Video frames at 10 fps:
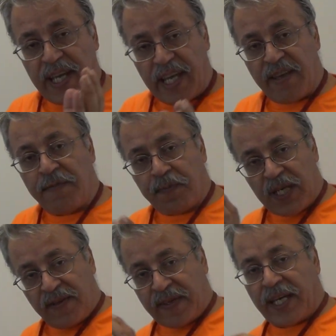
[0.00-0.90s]
If
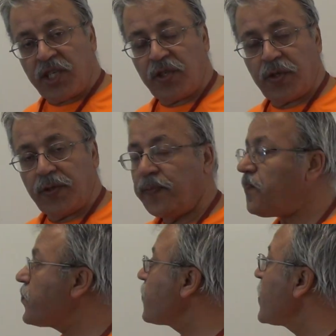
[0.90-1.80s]
P then Q.
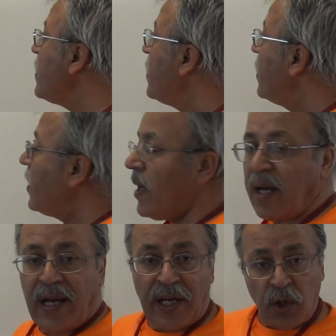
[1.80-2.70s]

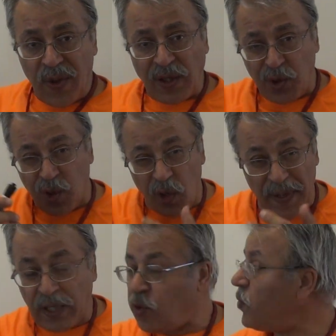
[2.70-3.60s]
I don't want to go
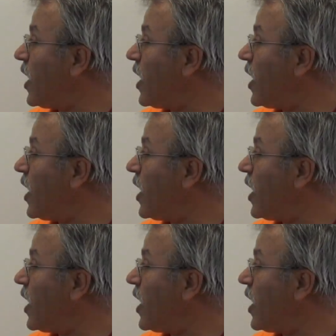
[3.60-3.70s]
back too